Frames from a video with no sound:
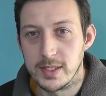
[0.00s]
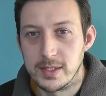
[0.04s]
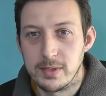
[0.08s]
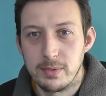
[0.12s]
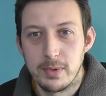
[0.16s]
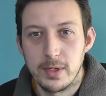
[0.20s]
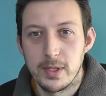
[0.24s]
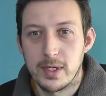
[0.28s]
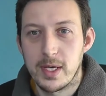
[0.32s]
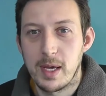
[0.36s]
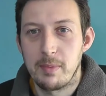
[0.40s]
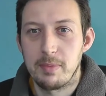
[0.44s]
so
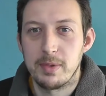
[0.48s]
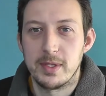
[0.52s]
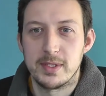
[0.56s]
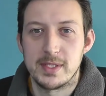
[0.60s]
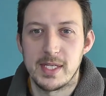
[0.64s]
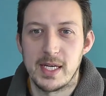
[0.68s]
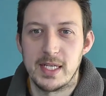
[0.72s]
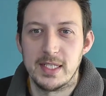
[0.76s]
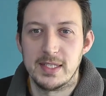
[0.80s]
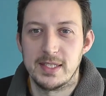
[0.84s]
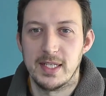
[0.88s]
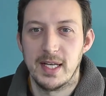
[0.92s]
we're a couple of
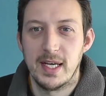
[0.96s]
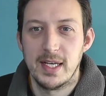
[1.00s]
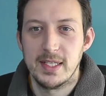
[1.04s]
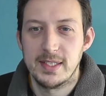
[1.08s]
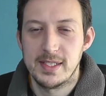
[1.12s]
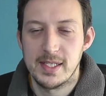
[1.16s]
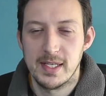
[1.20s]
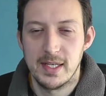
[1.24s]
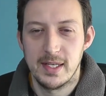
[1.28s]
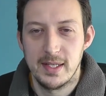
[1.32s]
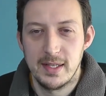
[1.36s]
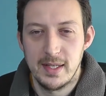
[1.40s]
days
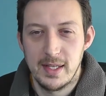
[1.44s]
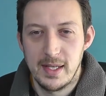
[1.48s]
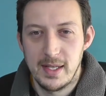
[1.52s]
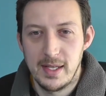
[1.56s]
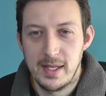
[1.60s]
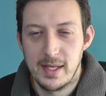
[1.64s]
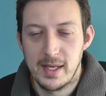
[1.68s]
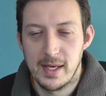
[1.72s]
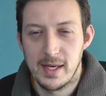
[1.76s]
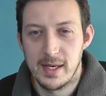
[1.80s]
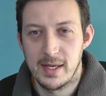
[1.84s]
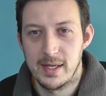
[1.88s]
later.
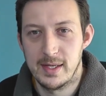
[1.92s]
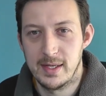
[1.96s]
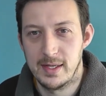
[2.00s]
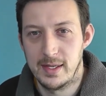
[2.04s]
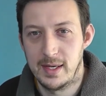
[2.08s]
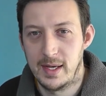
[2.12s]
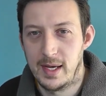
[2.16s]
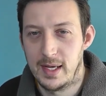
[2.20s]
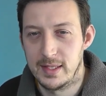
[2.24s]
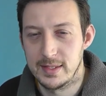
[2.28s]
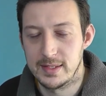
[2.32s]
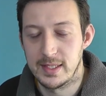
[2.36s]
The
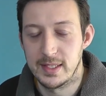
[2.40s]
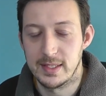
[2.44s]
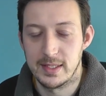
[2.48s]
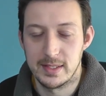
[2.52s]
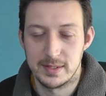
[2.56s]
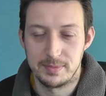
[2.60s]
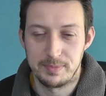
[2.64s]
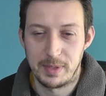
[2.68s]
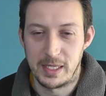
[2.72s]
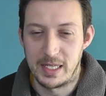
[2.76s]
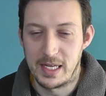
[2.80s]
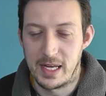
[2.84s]

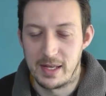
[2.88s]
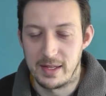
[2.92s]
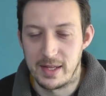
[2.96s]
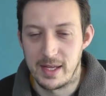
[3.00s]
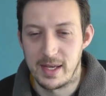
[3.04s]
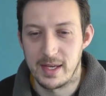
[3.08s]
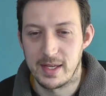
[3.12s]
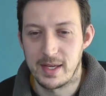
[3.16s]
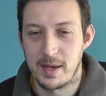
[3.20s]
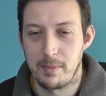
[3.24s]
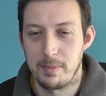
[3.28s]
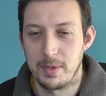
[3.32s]
antenna's been out
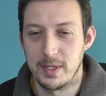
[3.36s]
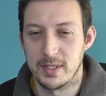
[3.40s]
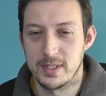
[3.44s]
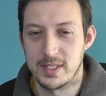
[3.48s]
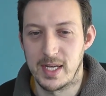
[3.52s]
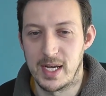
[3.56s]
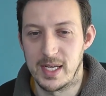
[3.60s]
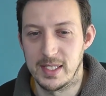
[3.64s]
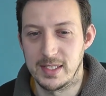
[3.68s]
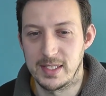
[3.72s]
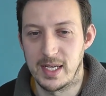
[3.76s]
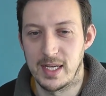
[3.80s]
there a couple of
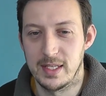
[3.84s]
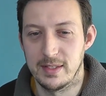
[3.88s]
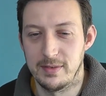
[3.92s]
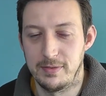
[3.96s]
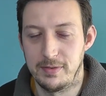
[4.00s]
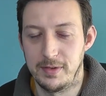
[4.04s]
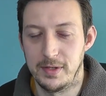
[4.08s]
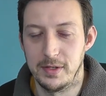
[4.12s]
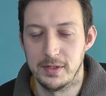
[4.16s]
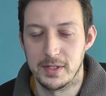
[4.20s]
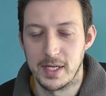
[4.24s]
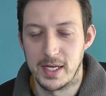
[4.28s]
days, had a
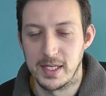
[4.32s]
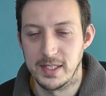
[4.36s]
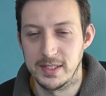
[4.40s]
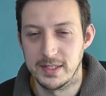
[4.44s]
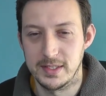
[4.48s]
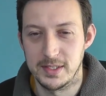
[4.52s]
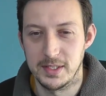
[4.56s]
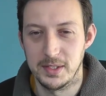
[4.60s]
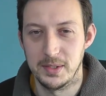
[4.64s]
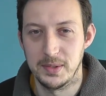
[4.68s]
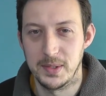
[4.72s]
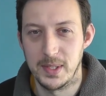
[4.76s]
few days
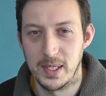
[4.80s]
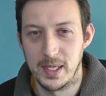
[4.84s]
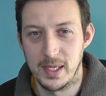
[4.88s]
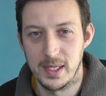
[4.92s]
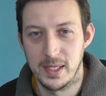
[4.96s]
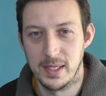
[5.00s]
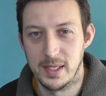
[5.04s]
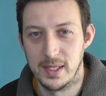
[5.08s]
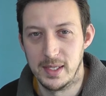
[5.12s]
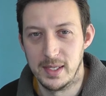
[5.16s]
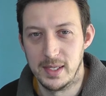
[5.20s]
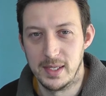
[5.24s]
to
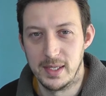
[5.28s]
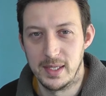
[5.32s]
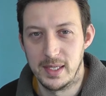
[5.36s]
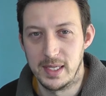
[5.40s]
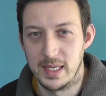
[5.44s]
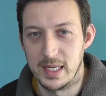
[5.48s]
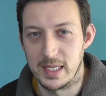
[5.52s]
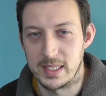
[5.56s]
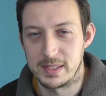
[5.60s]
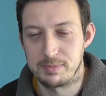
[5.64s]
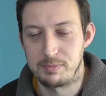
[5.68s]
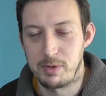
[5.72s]

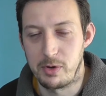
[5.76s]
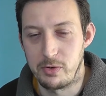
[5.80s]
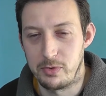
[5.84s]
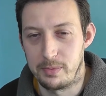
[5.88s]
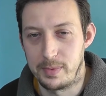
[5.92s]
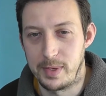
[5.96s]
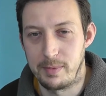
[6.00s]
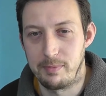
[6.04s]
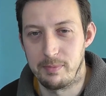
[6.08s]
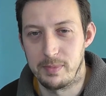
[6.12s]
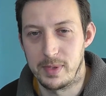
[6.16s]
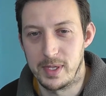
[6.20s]

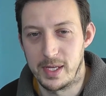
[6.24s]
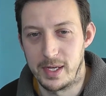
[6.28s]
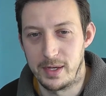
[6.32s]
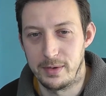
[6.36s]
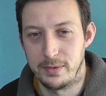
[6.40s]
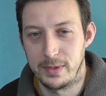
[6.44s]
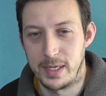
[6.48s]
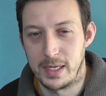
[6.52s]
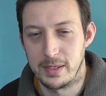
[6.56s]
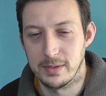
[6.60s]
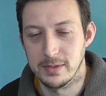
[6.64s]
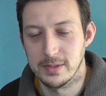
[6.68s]
experiment, play
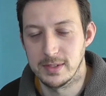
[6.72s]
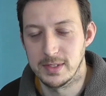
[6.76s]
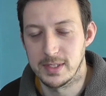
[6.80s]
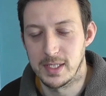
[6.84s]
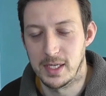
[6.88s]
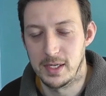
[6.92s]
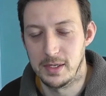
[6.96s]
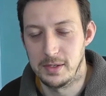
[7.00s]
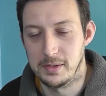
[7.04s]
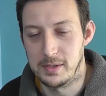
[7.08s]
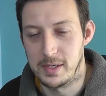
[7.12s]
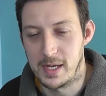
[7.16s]
around.
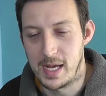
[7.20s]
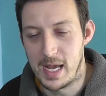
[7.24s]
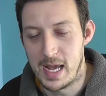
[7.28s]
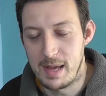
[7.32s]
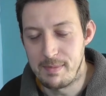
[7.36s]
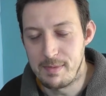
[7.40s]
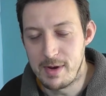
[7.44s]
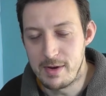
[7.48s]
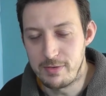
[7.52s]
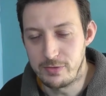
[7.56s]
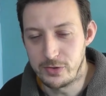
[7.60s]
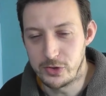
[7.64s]
So
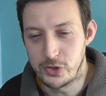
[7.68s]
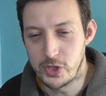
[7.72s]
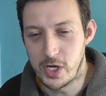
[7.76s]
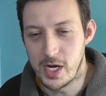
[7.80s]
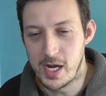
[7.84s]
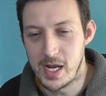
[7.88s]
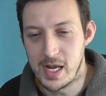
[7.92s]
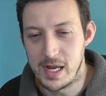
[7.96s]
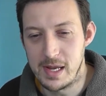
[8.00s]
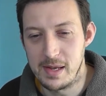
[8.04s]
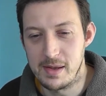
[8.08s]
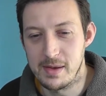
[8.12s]

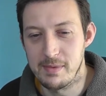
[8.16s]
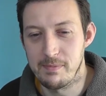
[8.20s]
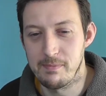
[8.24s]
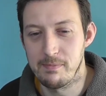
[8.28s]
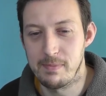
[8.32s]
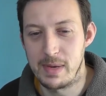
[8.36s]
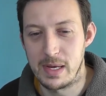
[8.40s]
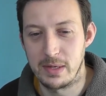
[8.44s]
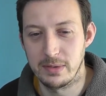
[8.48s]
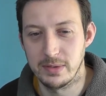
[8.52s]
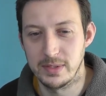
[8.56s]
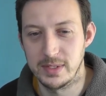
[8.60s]
MFJ
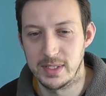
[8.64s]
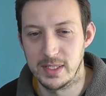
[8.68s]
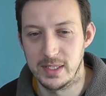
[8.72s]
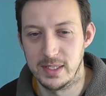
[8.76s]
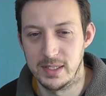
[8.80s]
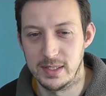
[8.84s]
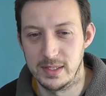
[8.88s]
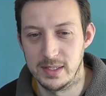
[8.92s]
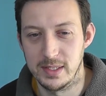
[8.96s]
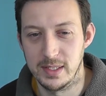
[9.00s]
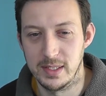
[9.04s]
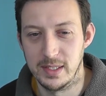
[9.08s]

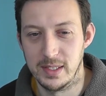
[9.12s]
mounted